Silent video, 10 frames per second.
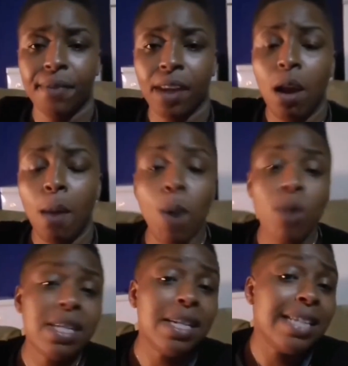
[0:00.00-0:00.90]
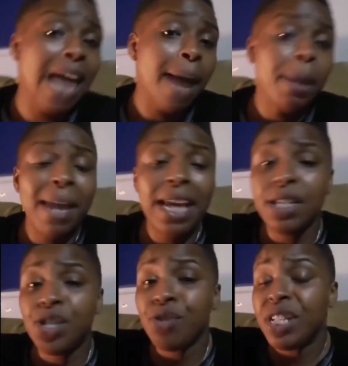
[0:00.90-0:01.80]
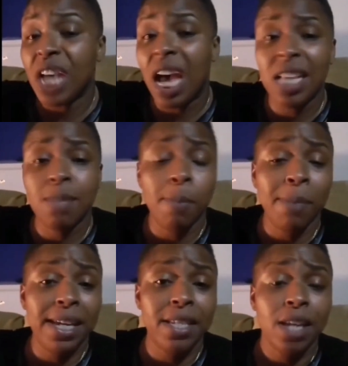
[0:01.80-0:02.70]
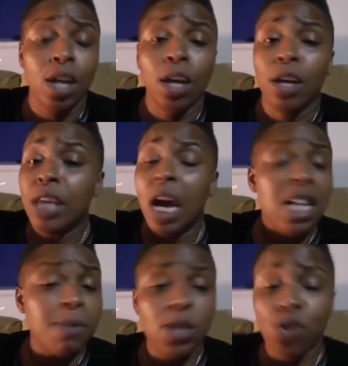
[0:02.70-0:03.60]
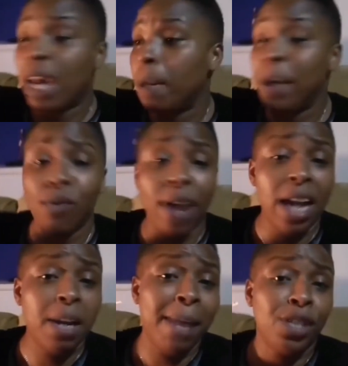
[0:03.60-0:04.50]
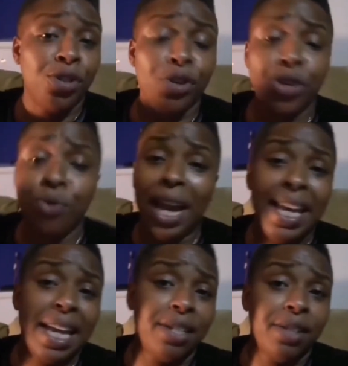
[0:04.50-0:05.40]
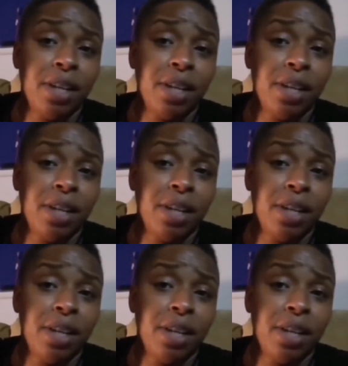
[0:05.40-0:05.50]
Most of the time your manager is your husband because your husband's trying to be around and make sure you ain't getting,